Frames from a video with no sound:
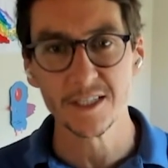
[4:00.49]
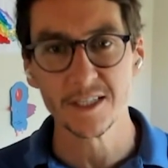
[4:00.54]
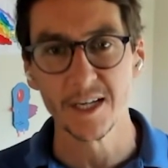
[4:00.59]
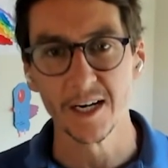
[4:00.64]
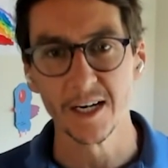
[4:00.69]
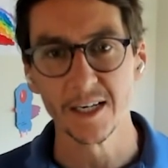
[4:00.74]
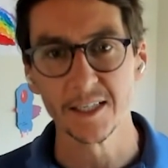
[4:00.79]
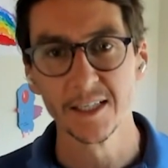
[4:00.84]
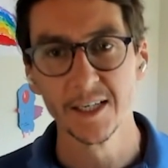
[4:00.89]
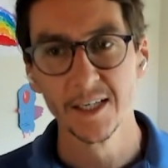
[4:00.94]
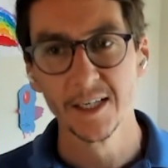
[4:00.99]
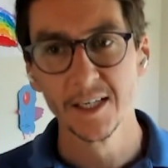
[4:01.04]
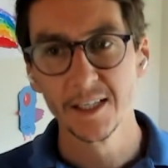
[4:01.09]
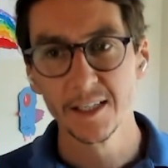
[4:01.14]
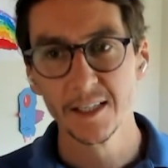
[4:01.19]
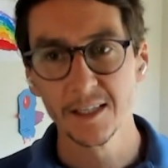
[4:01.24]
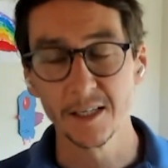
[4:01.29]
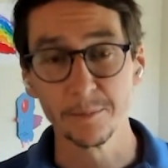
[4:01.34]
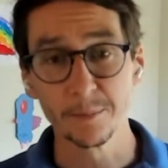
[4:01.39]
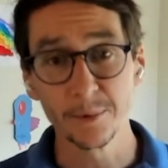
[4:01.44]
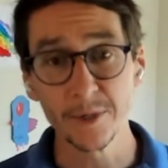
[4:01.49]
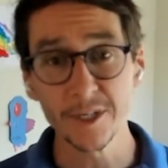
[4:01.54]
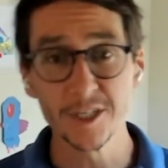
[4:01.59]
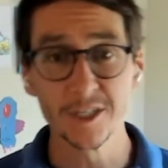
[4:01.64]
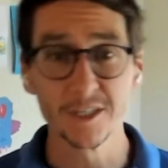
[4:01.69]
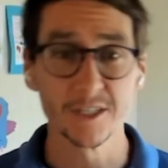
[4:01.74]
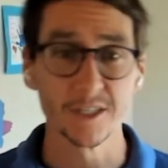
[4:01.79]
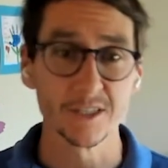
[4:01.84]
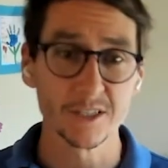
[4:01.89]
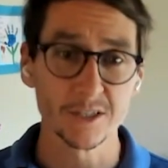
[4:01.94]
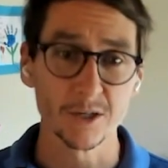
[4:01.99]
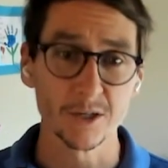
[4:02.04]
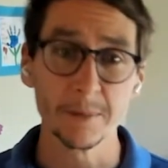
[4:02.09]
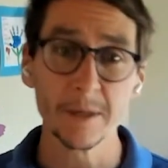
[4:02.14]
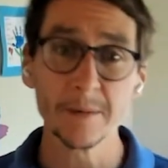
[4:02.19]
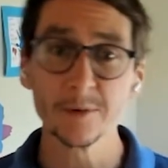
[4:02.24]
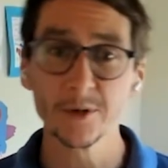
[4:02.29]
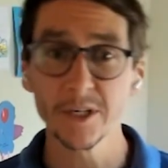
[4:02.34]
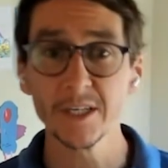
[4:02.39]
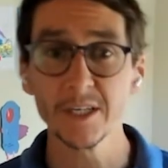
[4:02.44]
stack that bridges it so
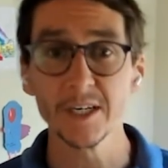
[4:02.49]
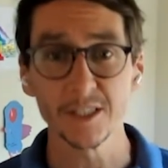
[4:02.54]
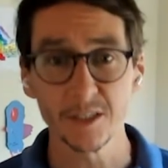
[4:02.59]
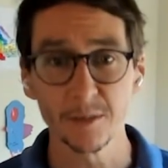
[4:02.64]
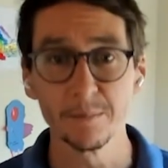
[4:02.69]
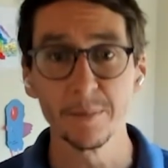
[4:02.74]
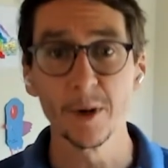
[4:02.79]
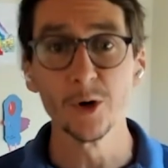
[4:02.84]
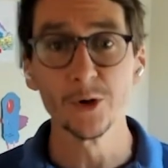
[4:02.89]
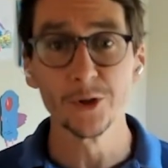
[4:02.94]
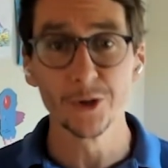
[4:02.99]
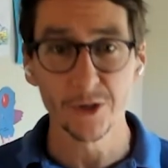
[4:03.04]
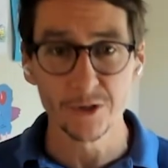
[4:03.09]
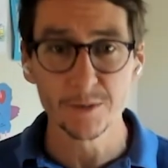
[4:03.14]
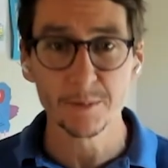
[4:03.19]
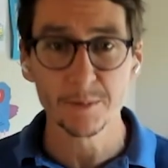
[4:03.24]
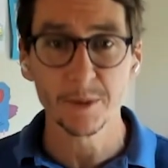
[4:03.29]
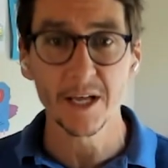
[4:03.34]
people can get to both those